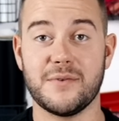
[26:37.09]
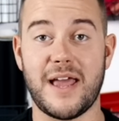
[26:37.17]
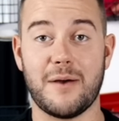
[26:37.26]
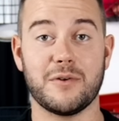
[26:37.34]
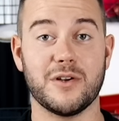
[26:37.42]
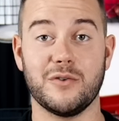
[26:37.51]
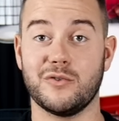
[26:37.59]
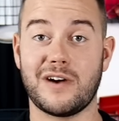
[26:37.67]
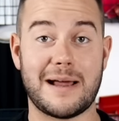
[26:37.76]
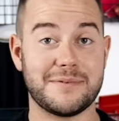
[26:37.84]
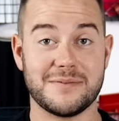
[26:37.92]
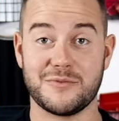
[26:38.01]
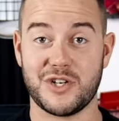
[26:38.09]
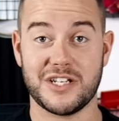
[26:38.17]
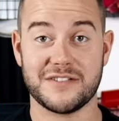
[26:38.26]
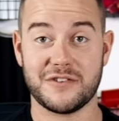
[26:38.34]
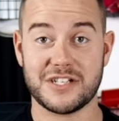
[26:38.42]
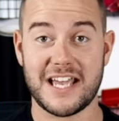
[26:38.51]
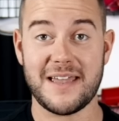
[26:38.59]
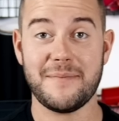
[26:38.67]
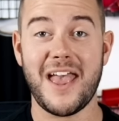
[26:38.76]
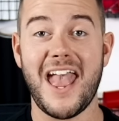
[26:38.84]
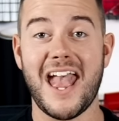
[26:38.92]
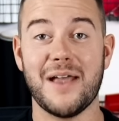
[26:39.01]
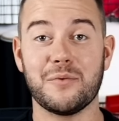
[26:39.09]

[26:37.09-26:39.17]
So now we're gonna grab some transfer tape